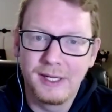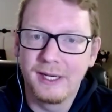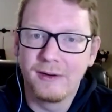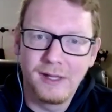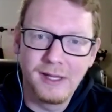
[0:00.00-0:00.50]

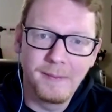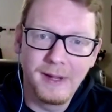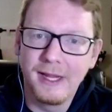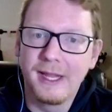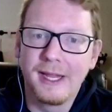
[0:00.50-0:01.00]
playing a really
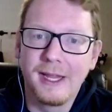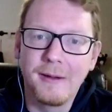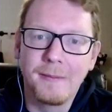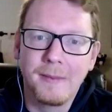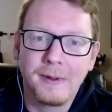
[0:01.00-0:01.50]
big
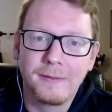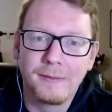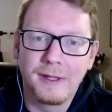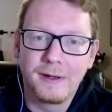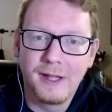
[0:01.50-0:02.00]
game
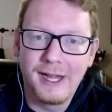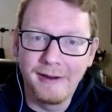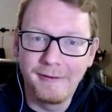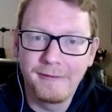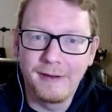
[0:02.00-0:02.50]
with their
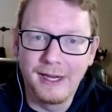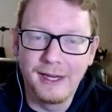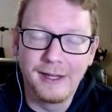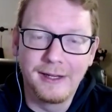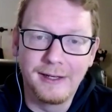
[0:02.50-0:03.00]
life
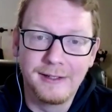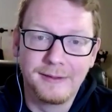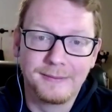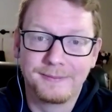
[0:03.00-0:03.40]
and